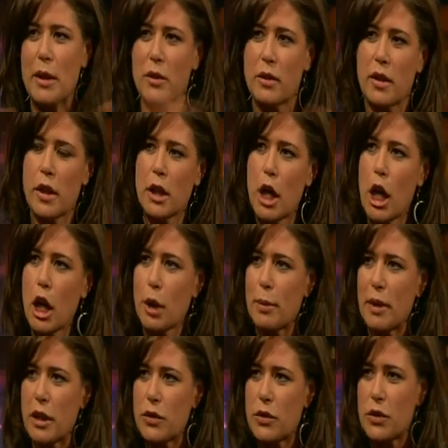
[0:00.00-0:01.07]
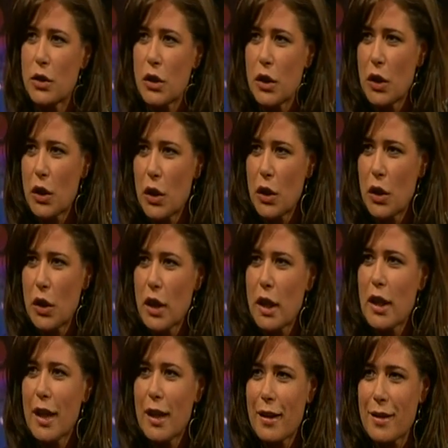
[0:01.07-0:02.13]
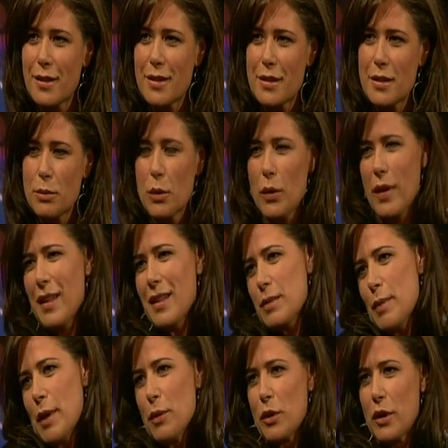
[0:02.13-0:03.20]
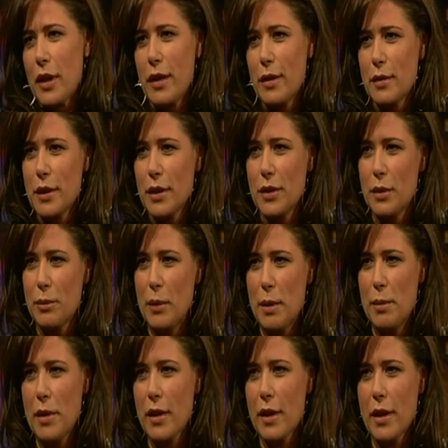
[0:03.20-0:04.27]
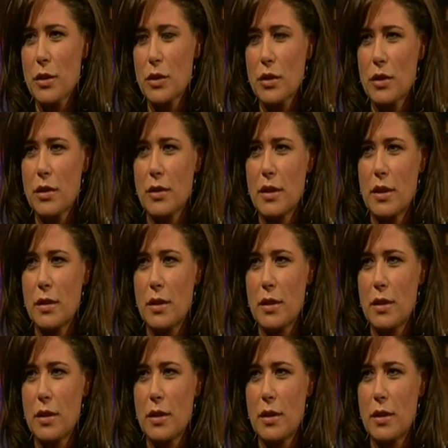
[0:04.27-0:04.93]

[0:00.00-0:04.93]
better was, than was the Carbies. Was that another online community? Yes. Okay. Well, that's my word. I don't really know. Maybe they actually